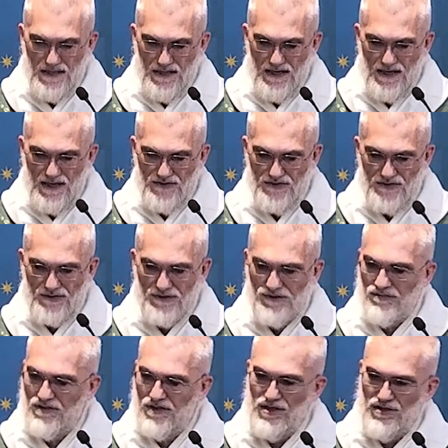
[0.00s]
Has a little
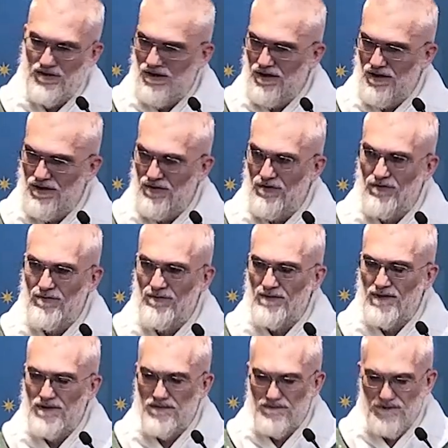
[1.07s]
QR code
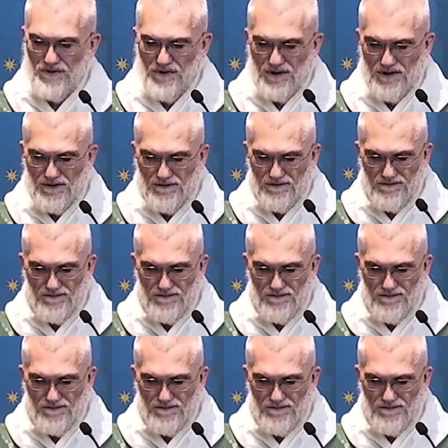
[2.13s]
that you can